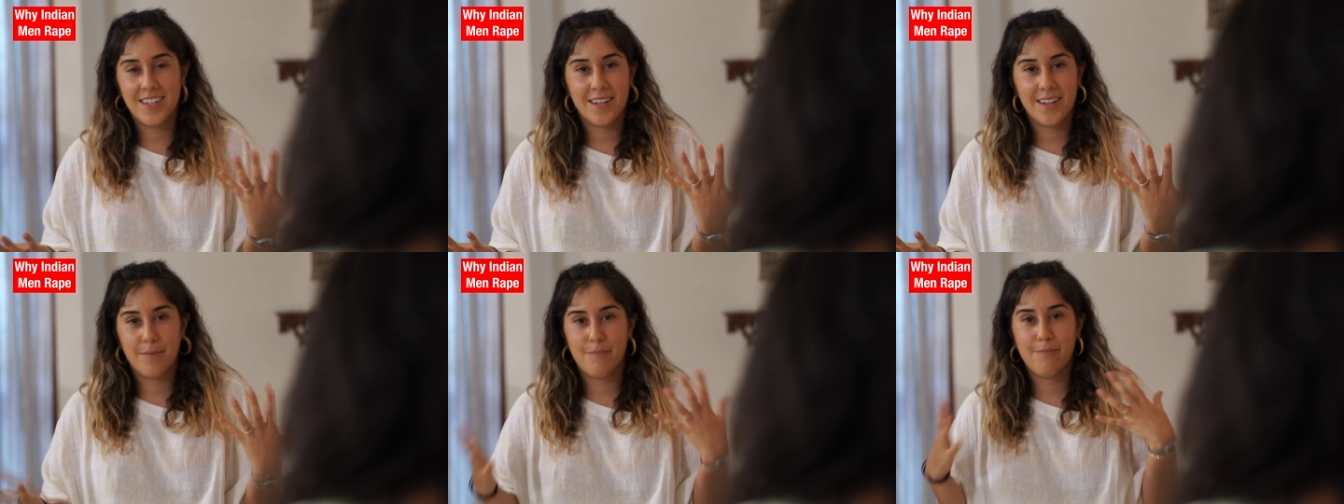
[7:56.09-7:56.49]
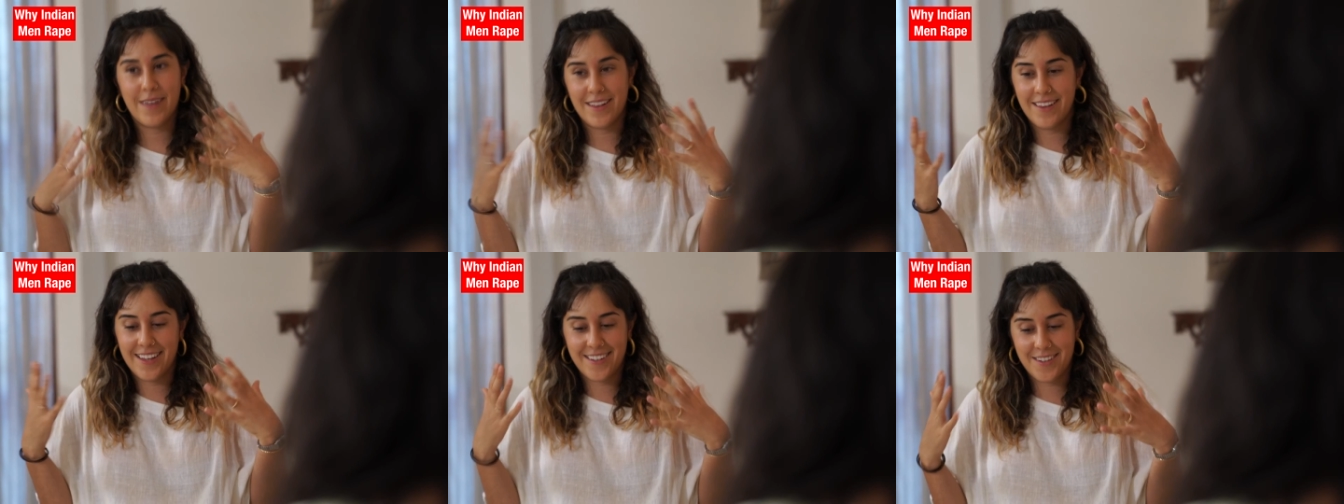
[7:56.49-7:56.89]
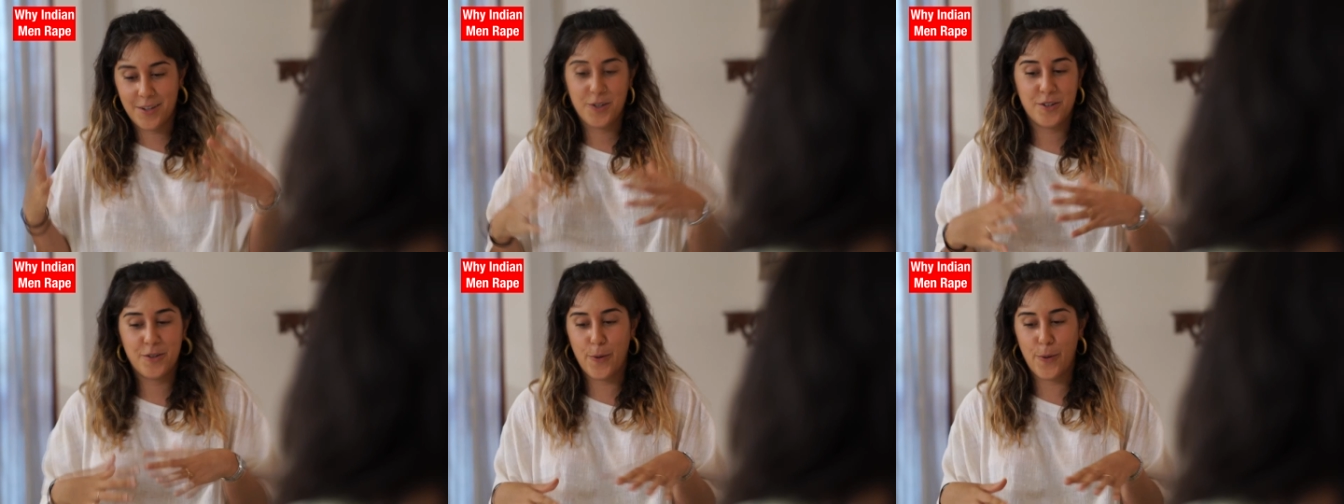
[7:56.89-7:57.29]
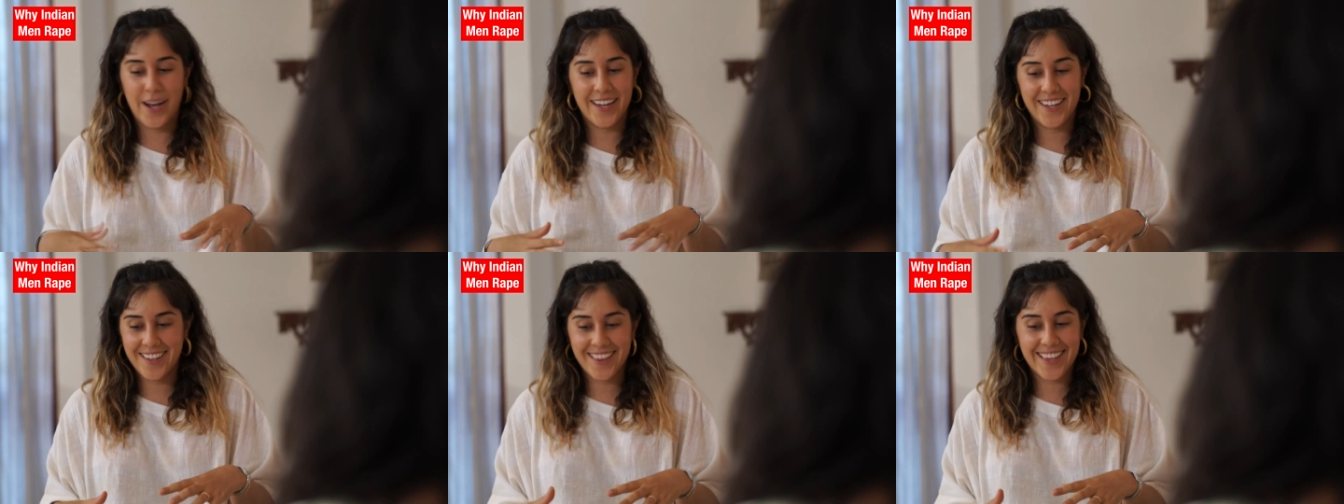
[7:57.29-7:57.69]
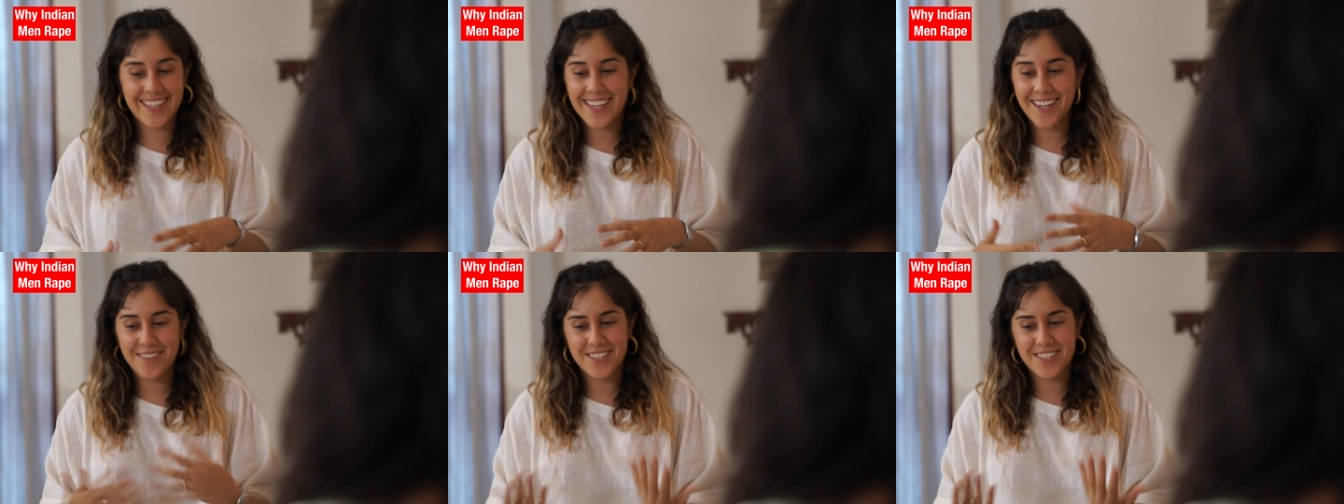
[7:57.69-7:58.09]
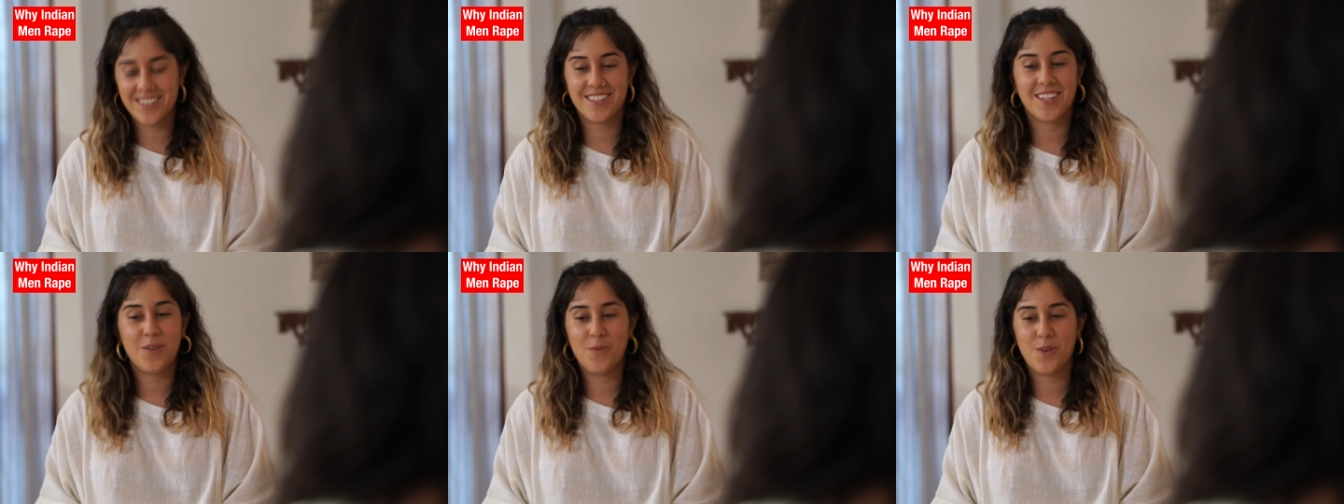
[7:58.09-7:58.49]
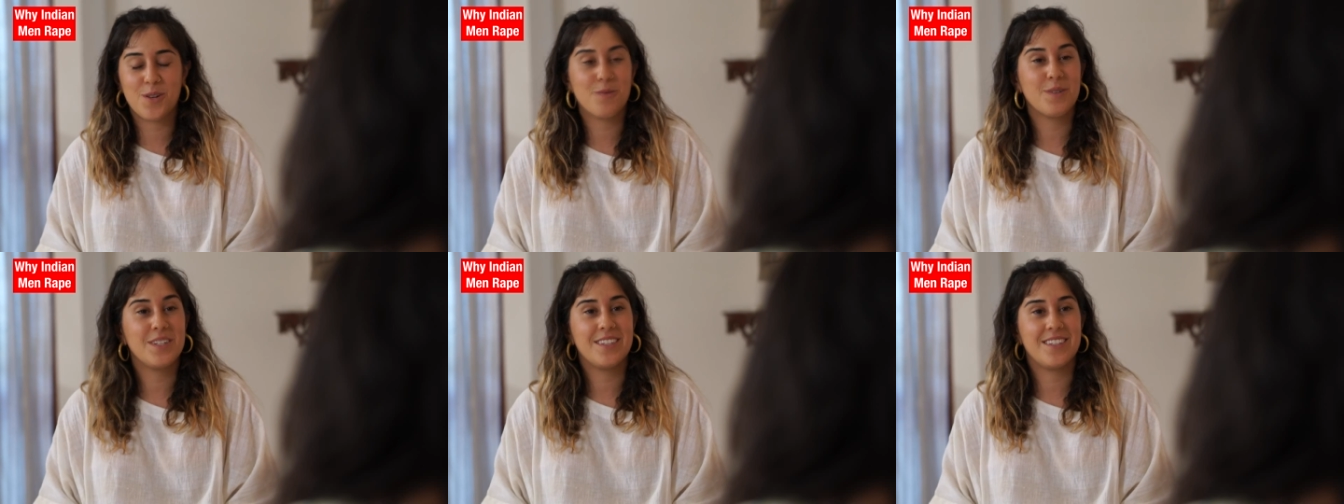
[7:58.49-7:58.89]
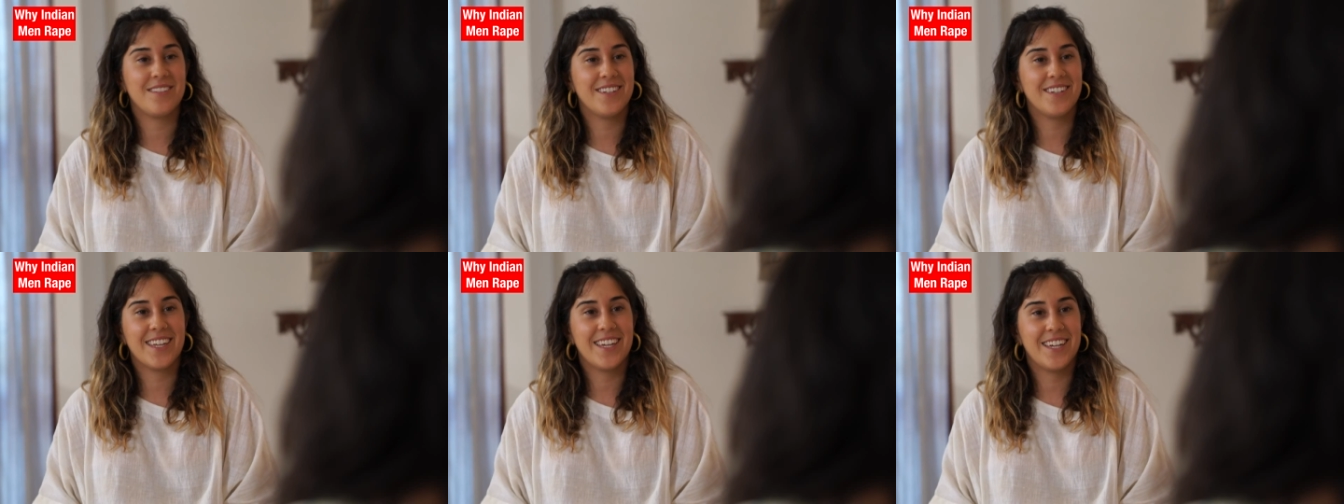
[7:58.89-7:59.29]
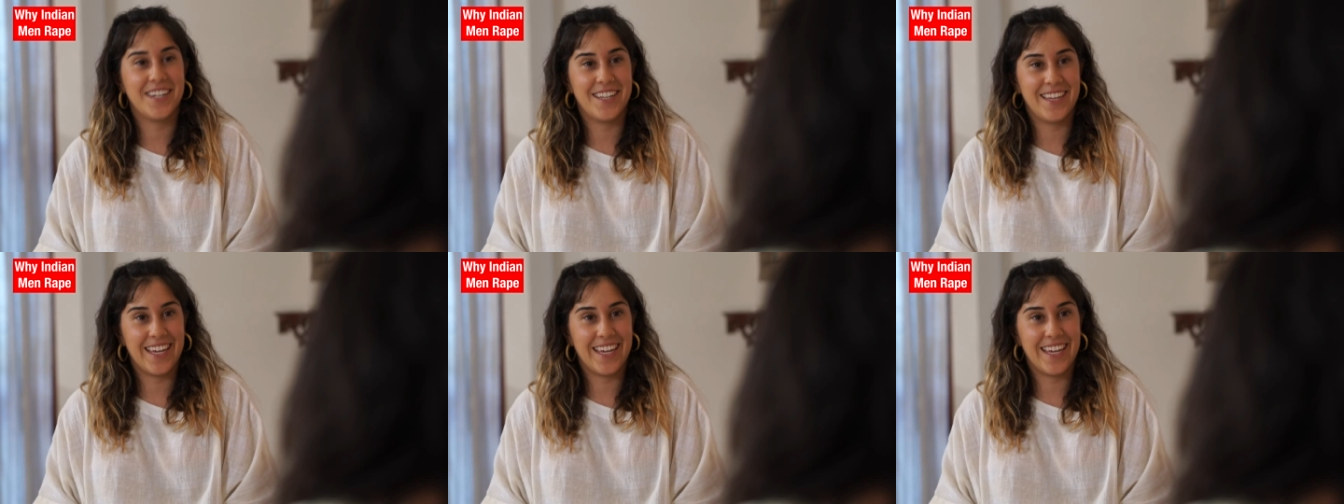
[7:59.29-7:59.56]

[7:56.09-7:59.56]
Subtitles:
It meant, like, quietly, I was just like, what are we doing here?